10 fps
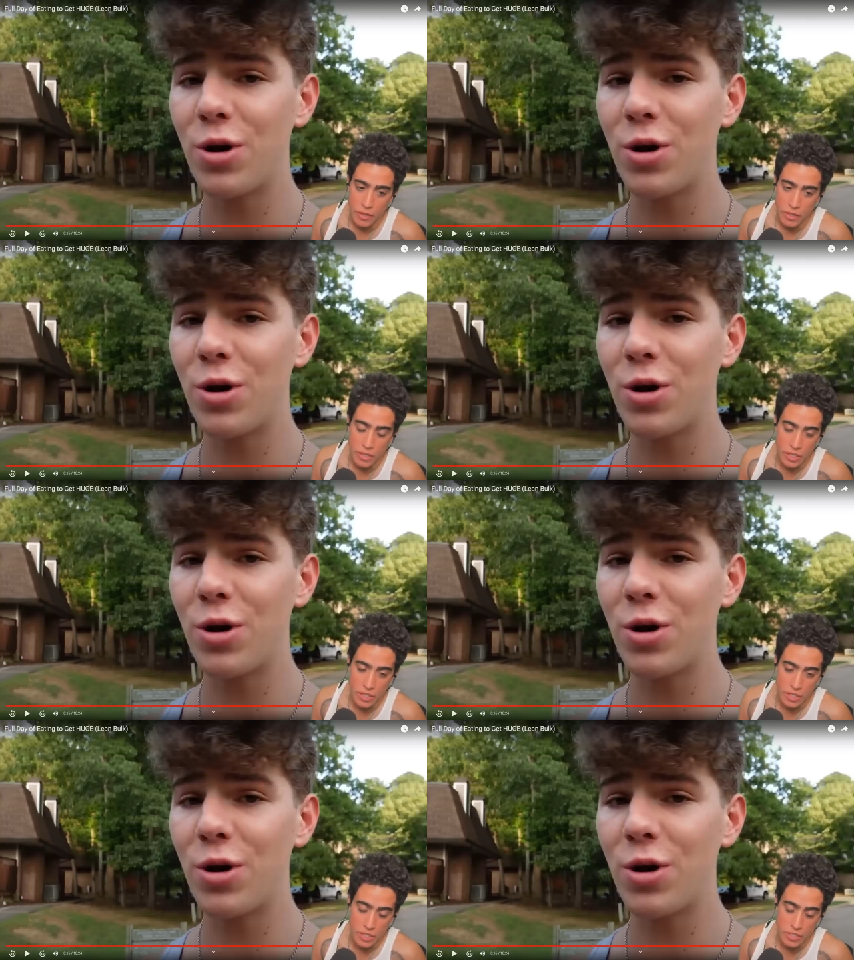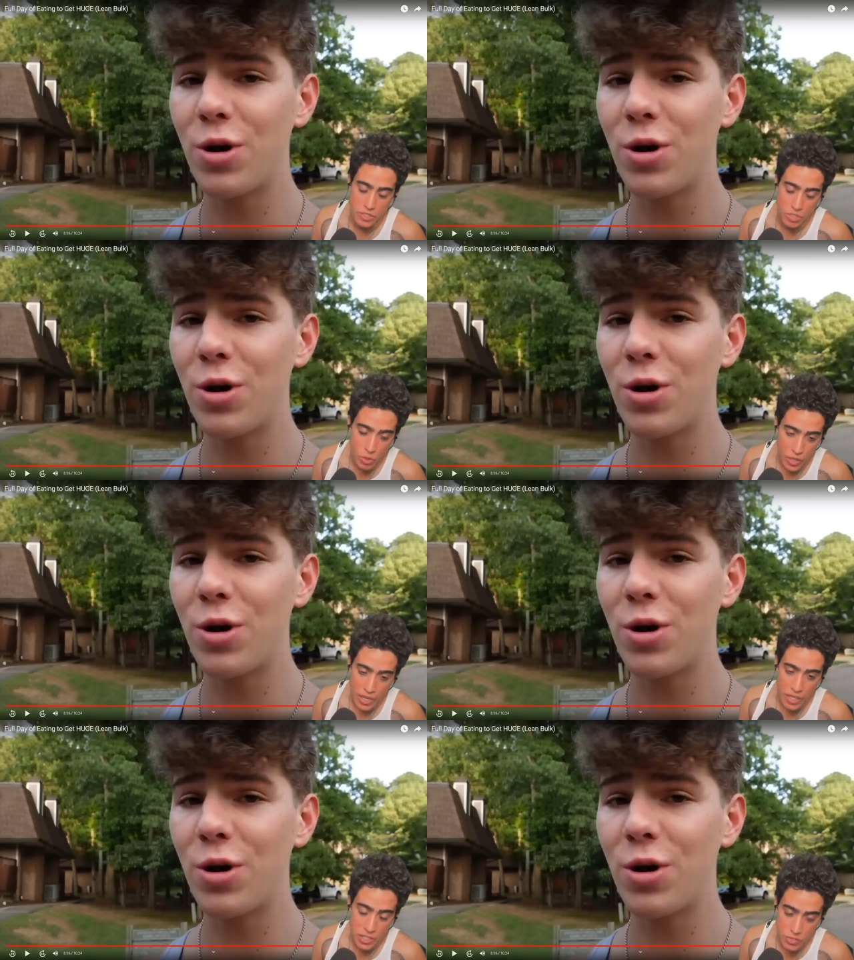Speaker 1: He's doing
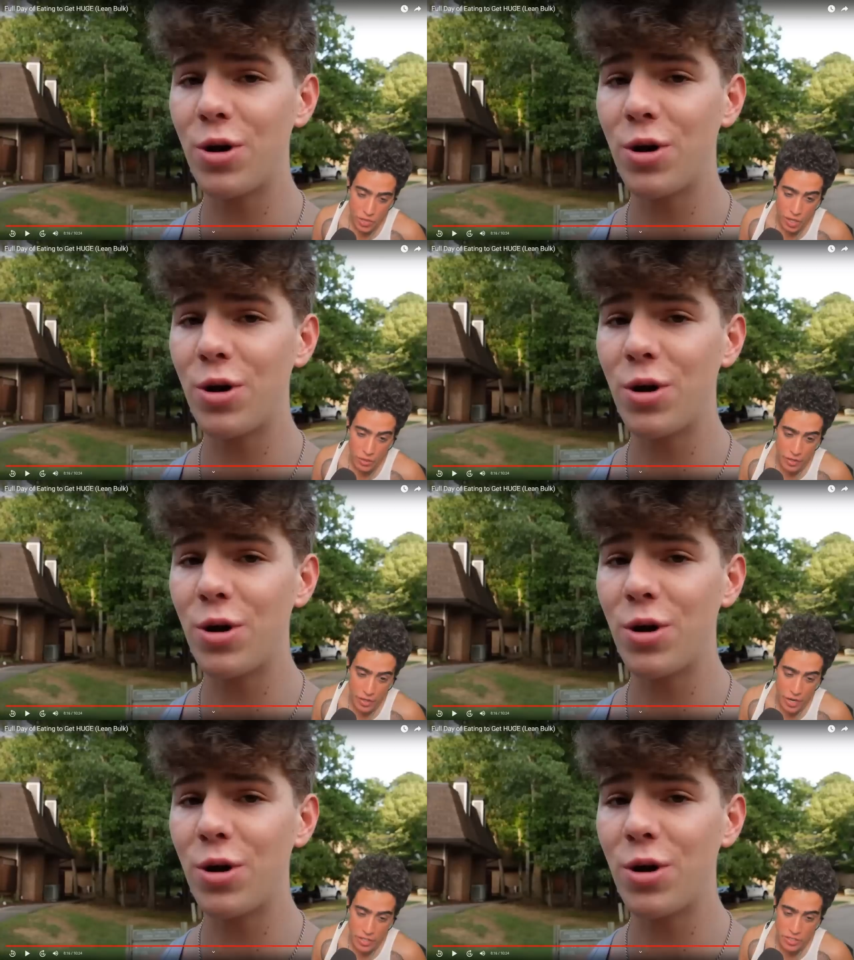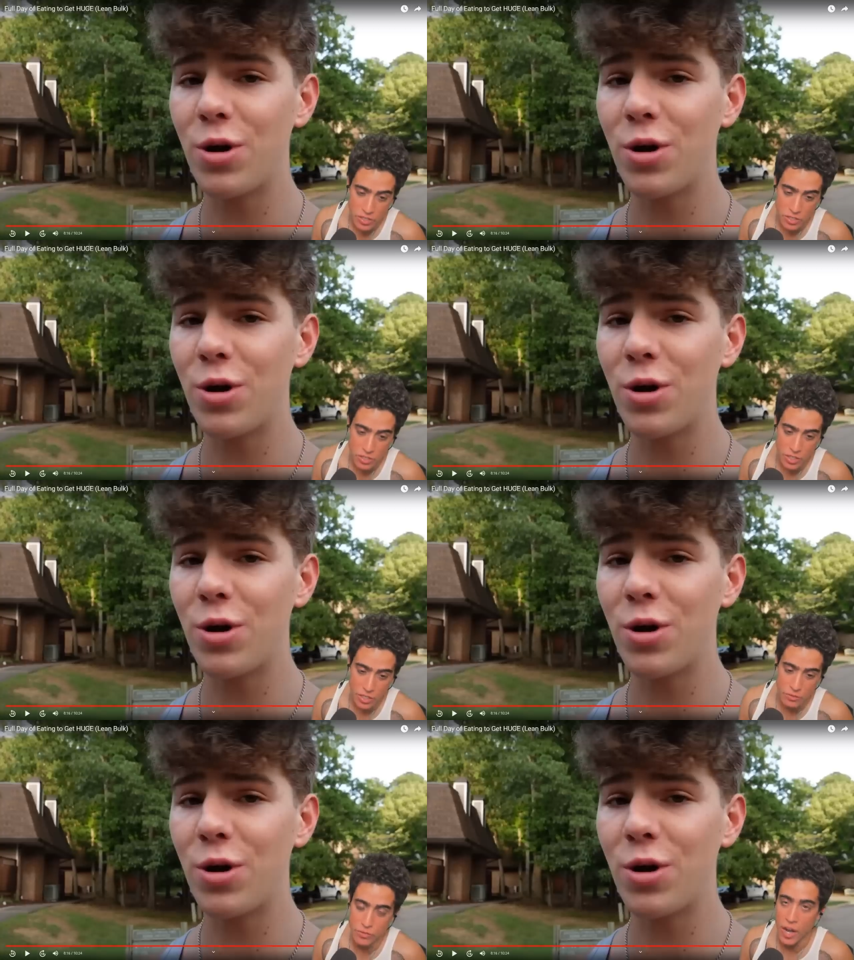it, he's following it, and he's just
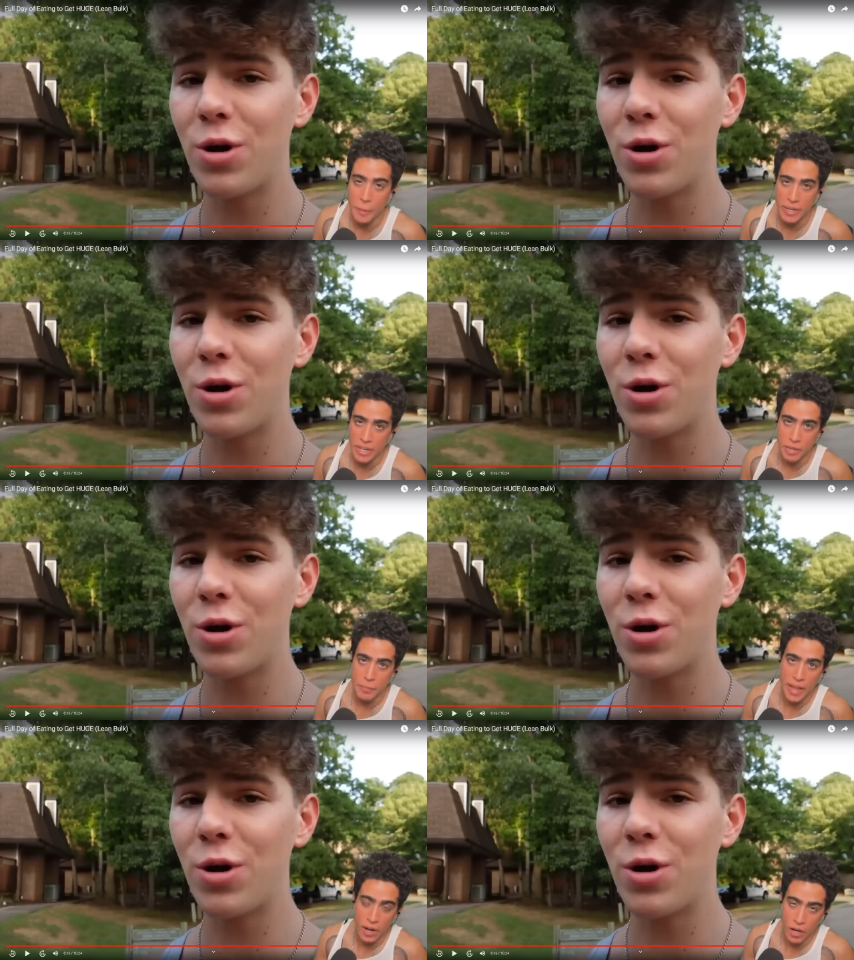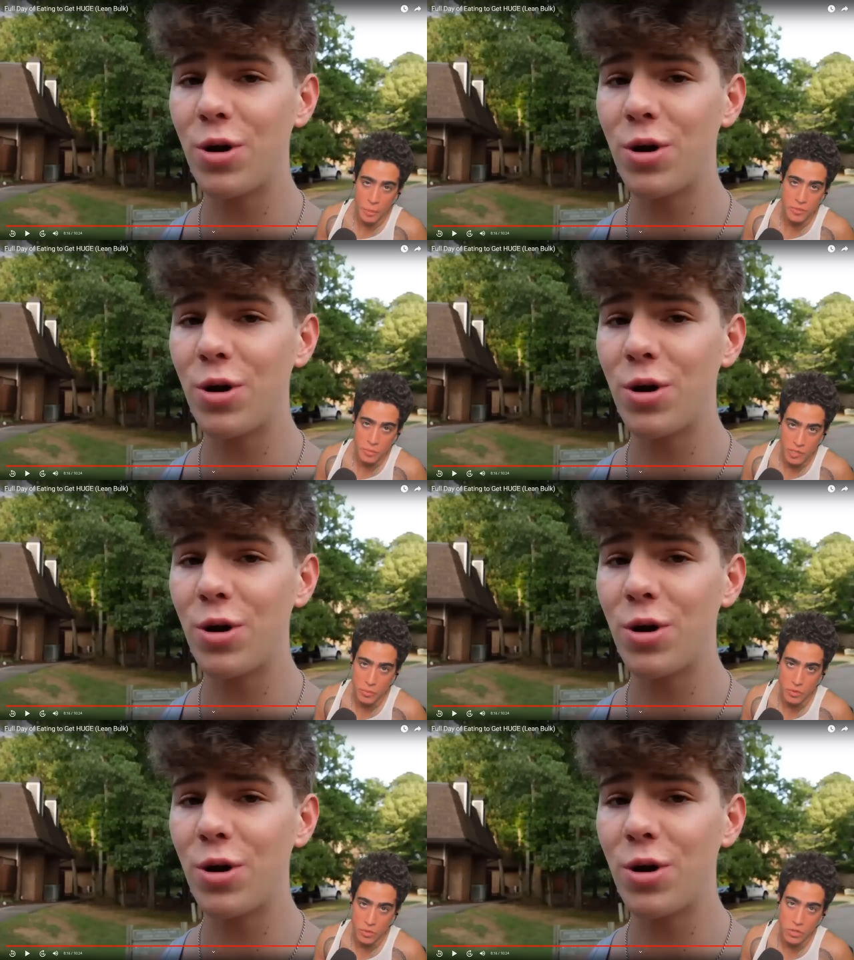like vomiting it back up to
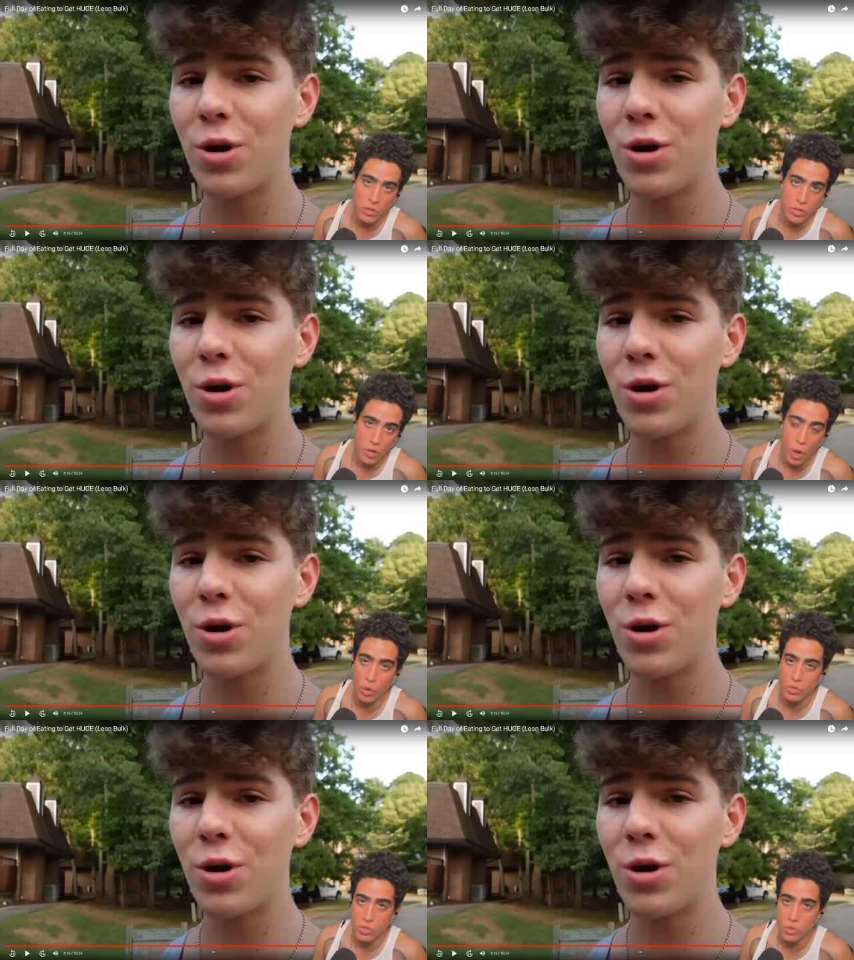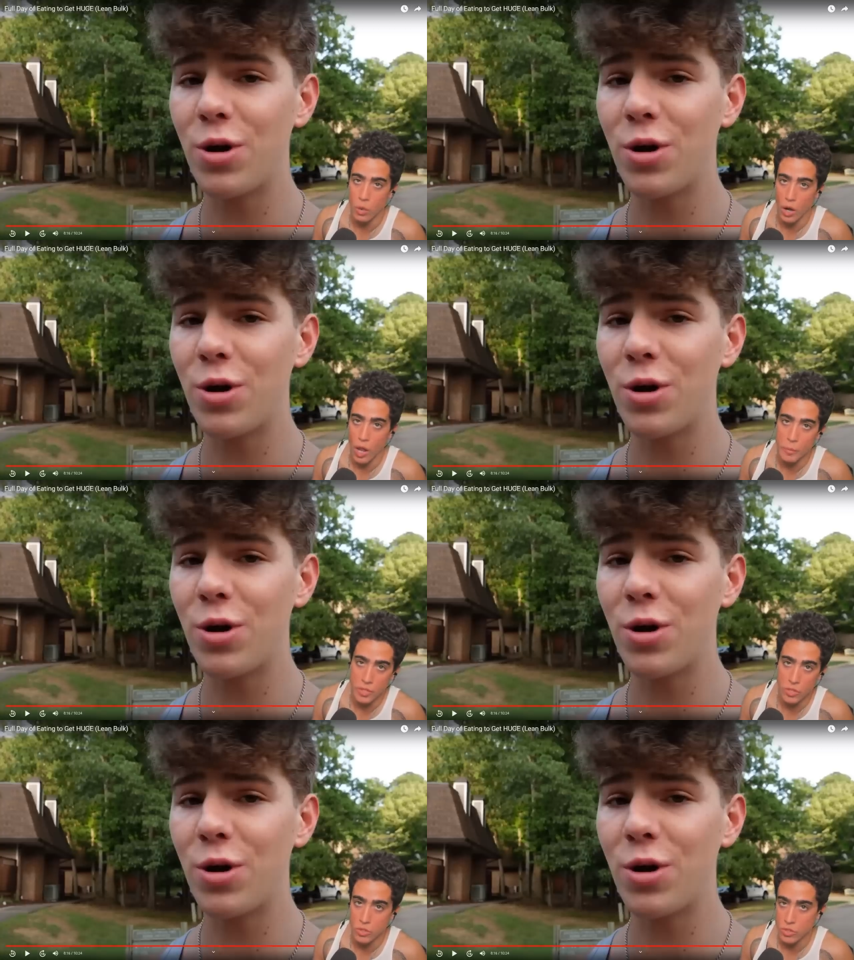people. Oh, do what I've
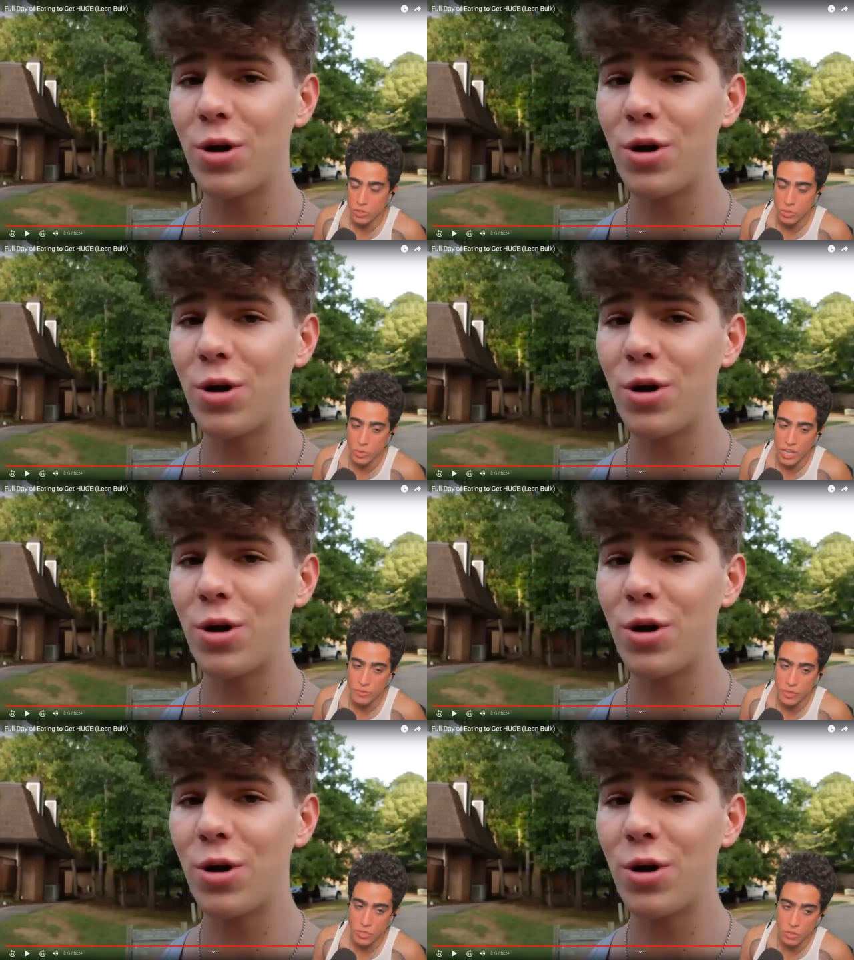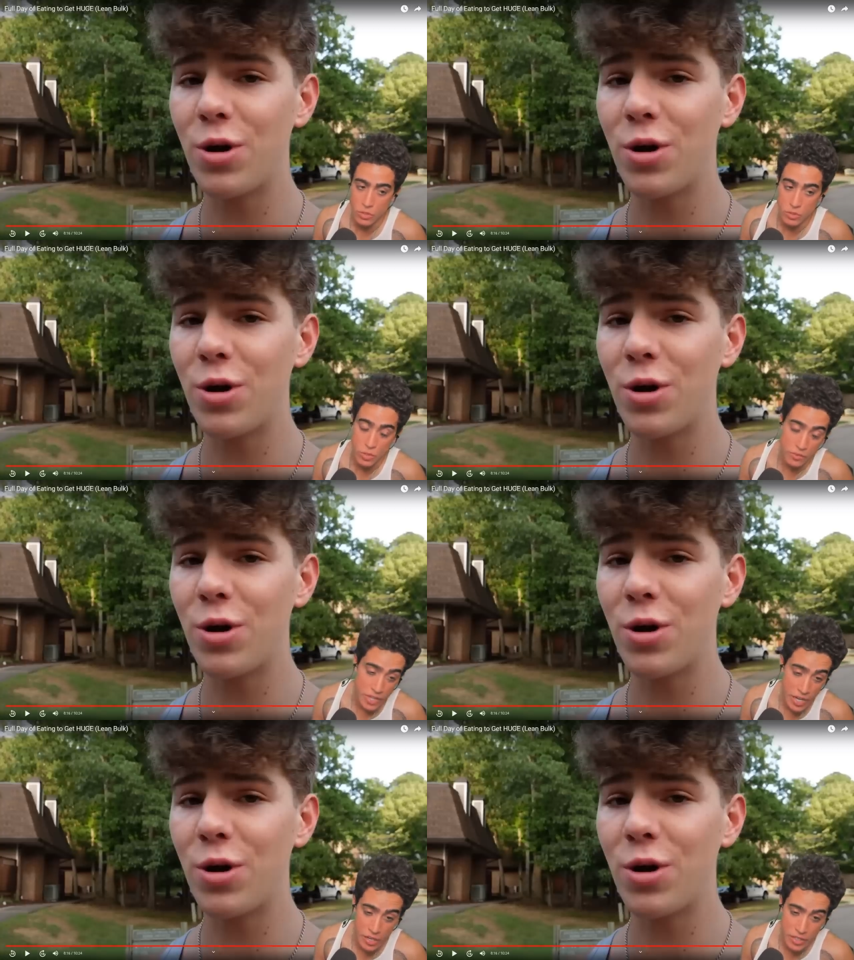been told. Oh, do what I've been told. When in
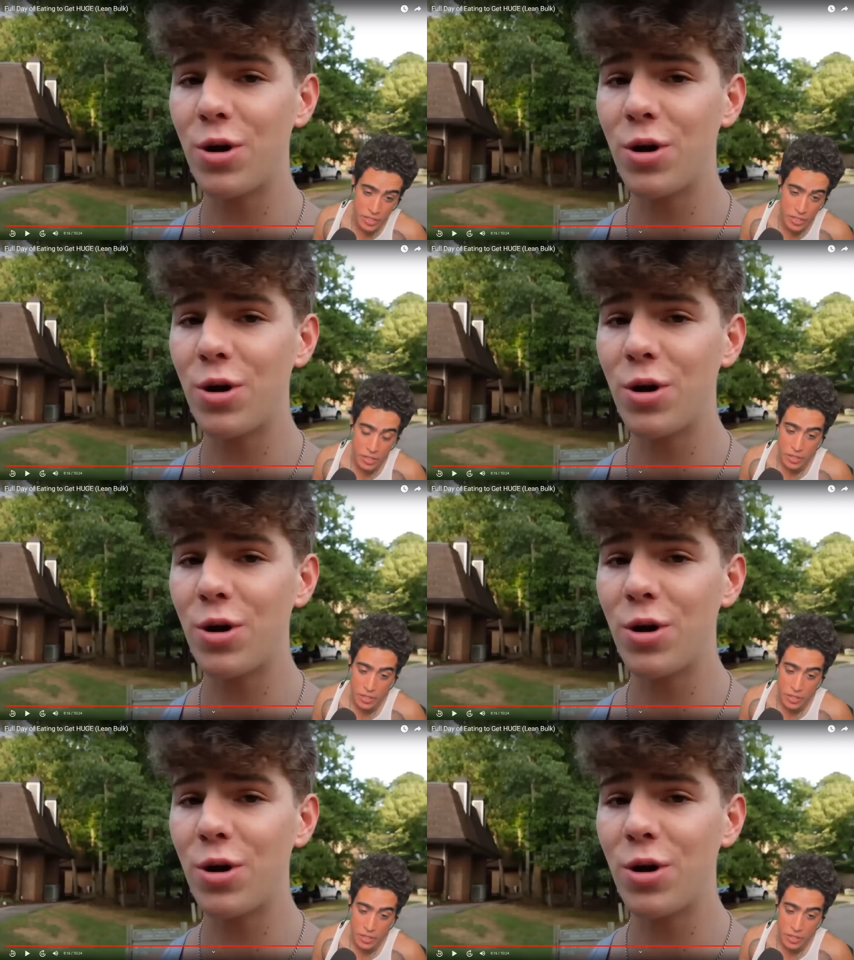reality,